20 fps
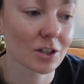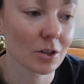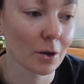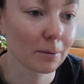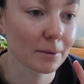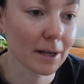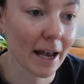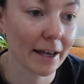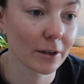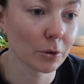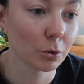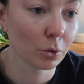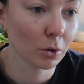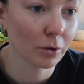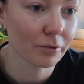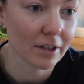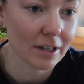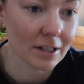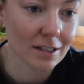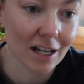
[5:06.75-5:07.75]
so I'm getting all
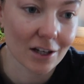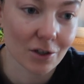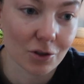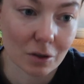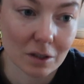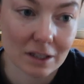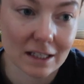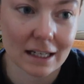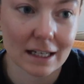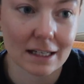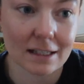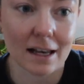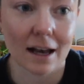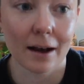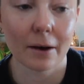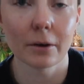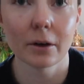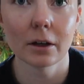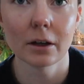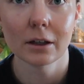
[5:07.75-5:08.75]
of the essential teas
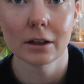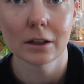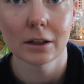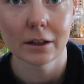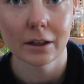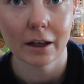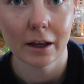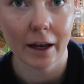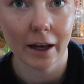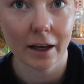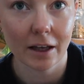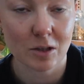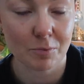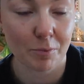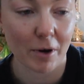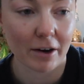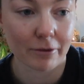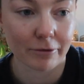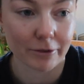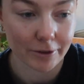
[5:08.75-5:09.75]
out. English
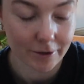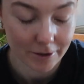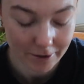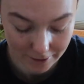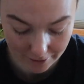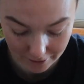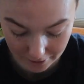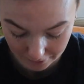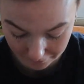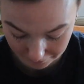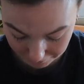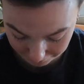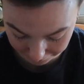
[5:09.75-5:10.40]
breakfast.